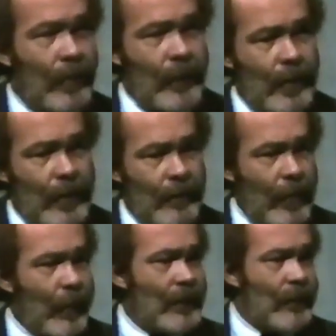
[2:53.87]
The
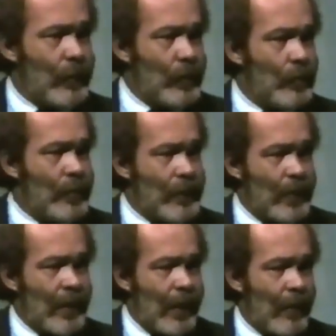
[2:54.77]
Marysville-Yuba
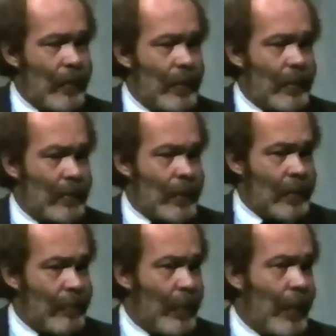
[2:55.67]
City area,
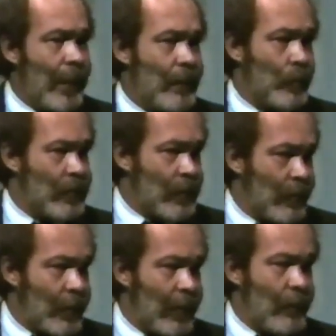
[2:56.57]
combined with
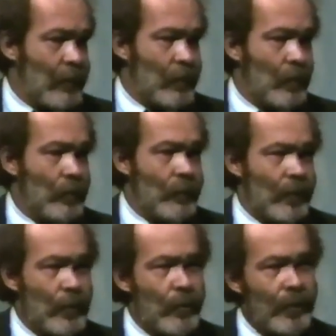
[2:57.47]
Sutter County schools
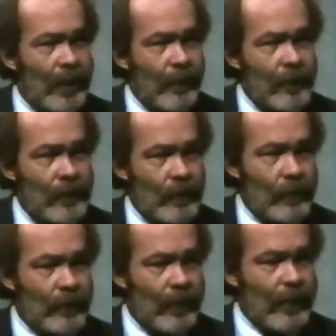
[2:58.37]
and Yuba County
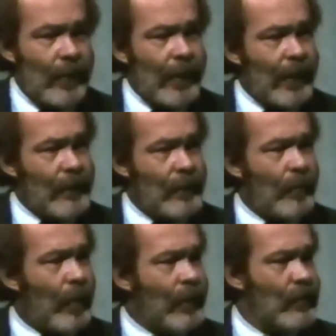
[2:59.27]
schools, has
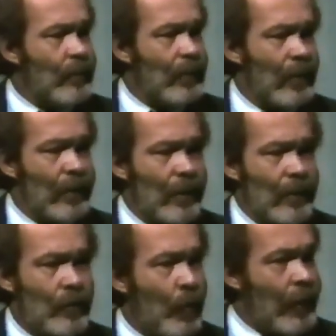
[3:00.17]
approximately
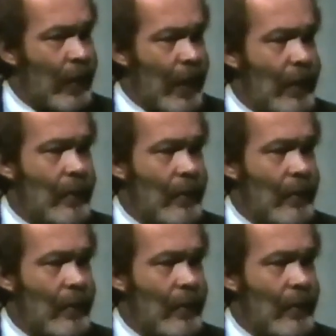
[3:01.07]
28